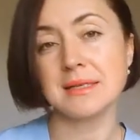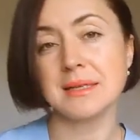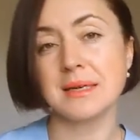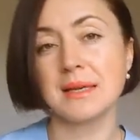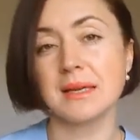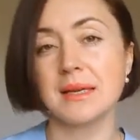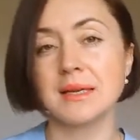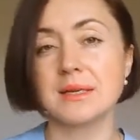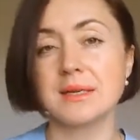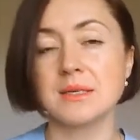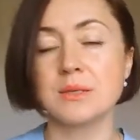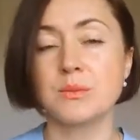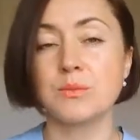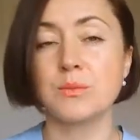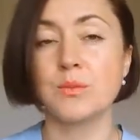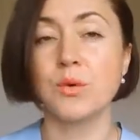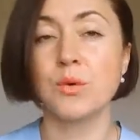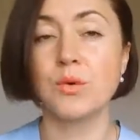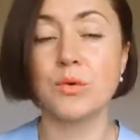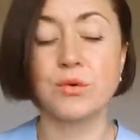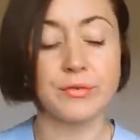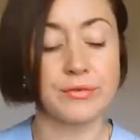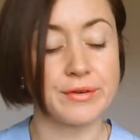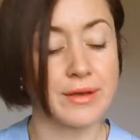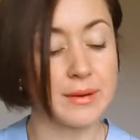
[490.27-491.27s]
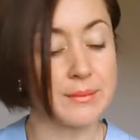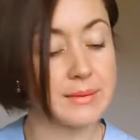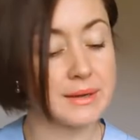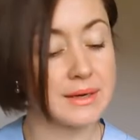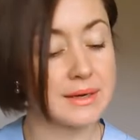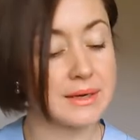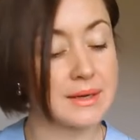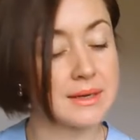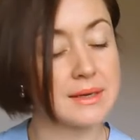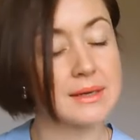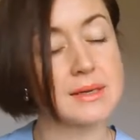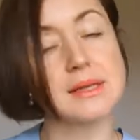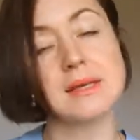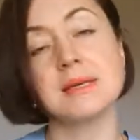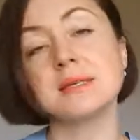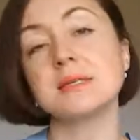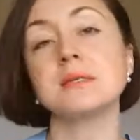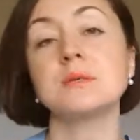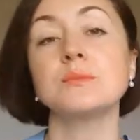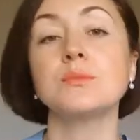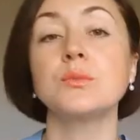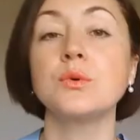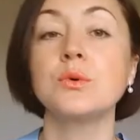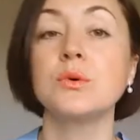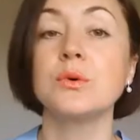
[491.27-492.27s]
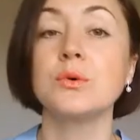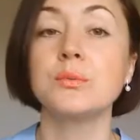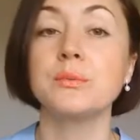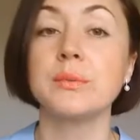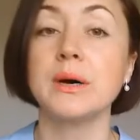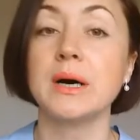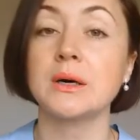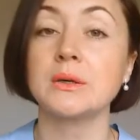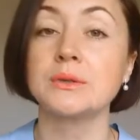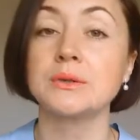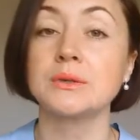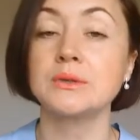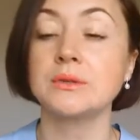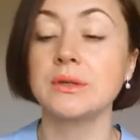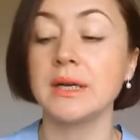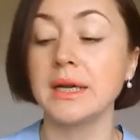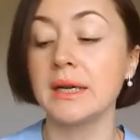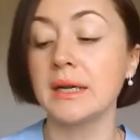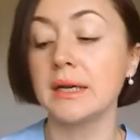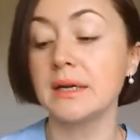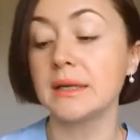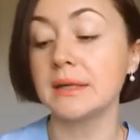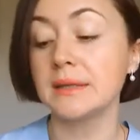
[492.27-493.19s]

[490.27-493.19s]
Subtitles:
It is more feminine, it is more powdery.